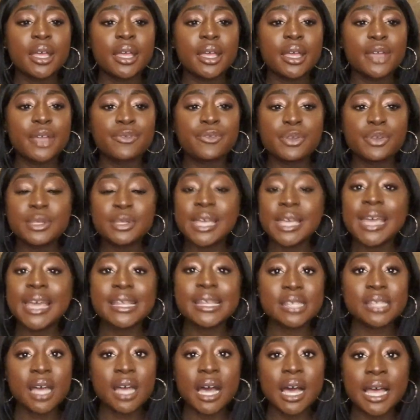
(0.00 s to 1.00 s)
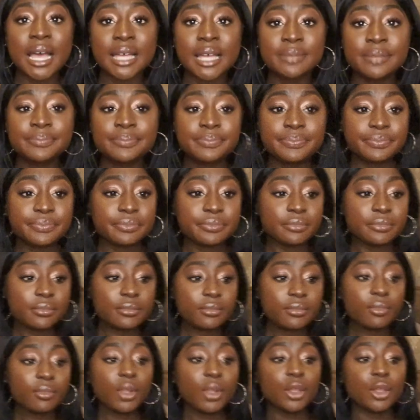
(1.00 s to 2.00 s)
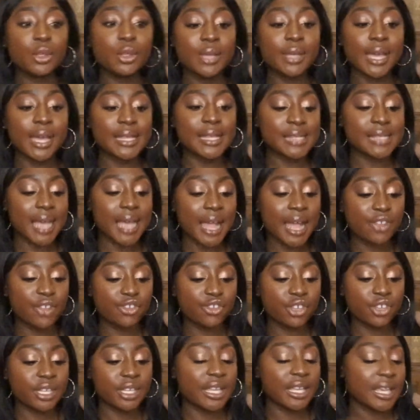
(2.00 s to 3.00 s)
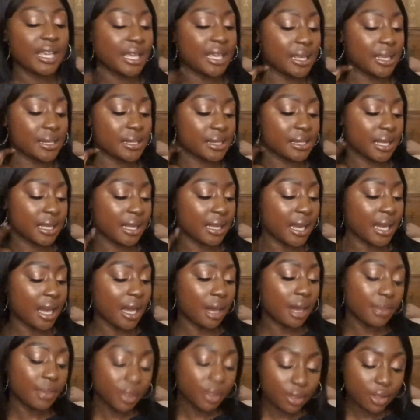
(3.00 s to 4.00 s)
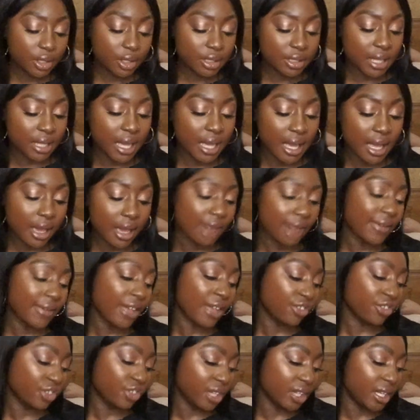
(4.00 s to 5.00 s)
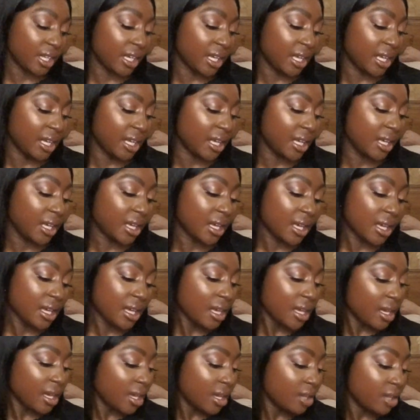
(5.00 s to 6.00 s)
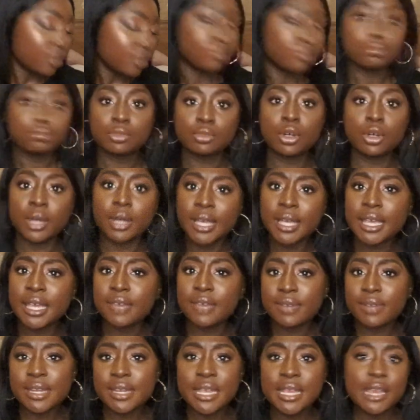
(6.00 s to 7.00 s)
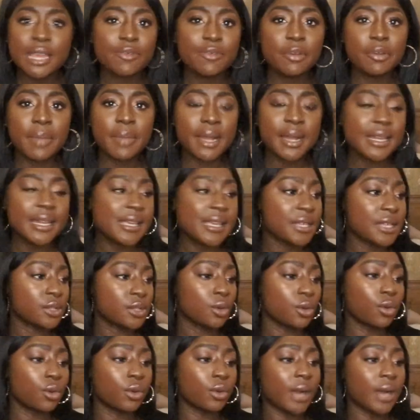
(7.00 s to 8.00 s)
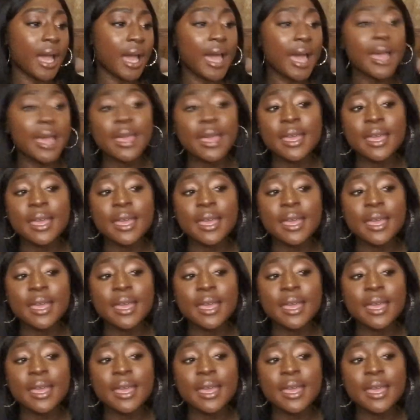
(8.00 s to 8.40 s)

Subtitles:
if you take time, you get to actually see, like, oh my god, like, I've actually got here and here on my list, or like,